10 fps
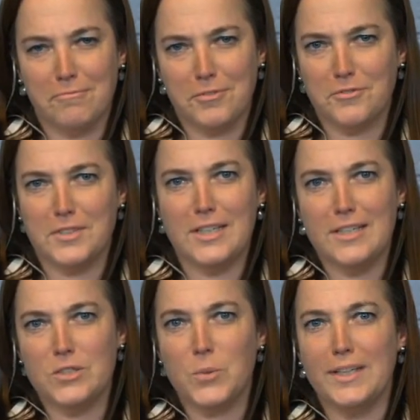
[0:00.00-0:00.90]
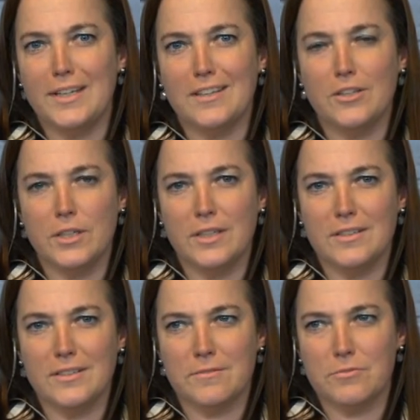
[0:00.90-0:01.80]
15, 20, 30
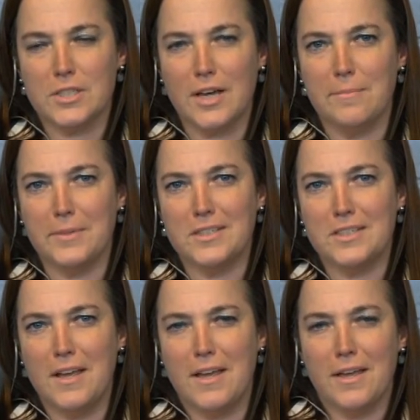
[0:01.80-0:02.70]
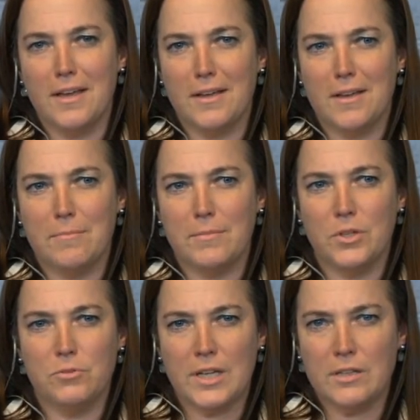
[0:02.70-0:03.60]
years of retirement,
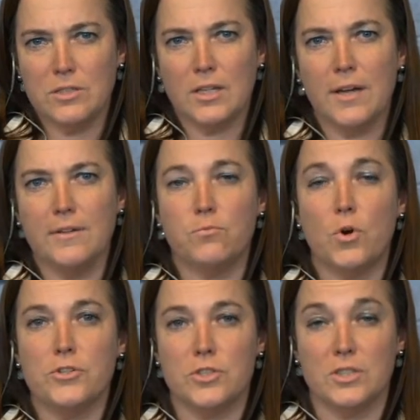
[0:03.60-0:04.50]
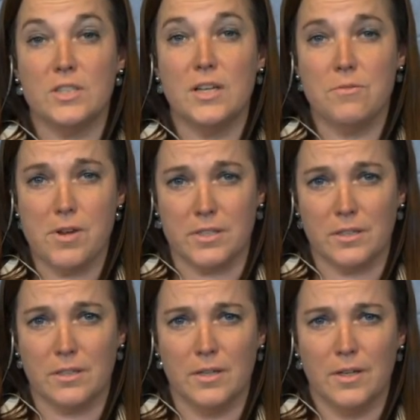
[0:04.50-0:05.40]
you tend to kind of want to
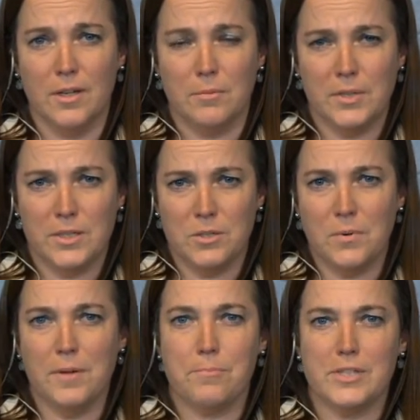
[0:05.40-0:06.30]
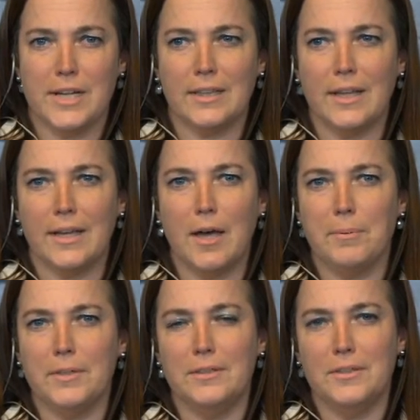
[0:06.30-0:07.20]
de-risk because you want to protect that
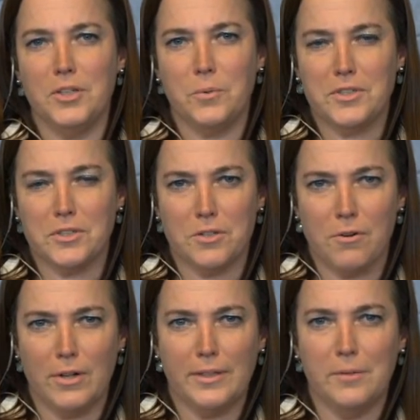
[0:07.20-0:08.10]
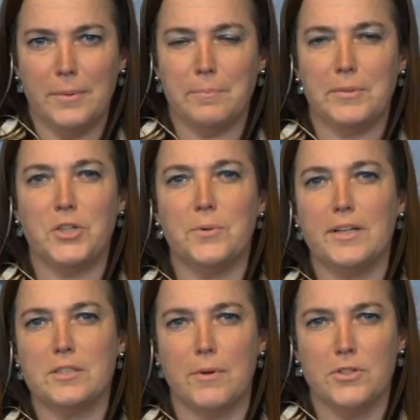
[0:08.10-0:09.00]
capital and you want it to grow a little bit, but you don't want to
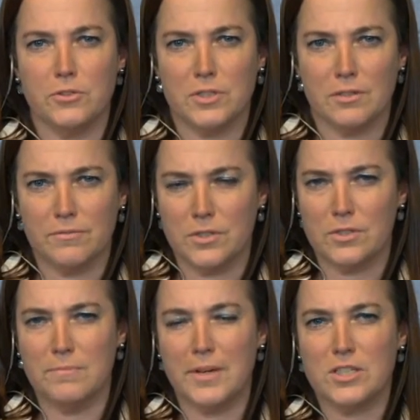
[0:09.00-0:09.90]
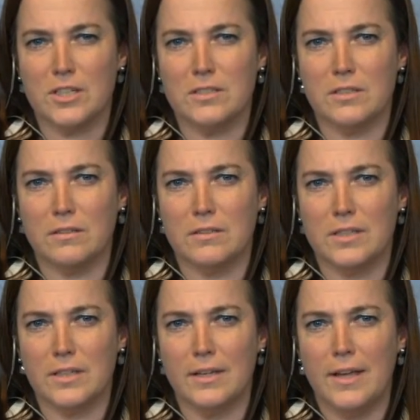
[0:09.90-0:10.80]
expose yourself to too much
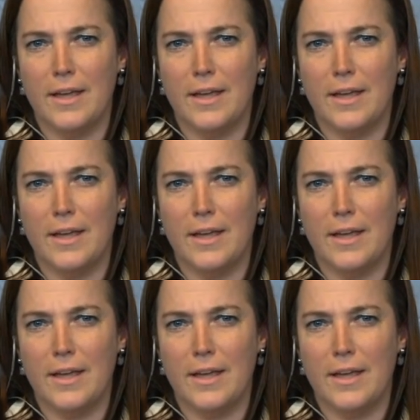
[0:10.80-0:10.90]
uncertainty.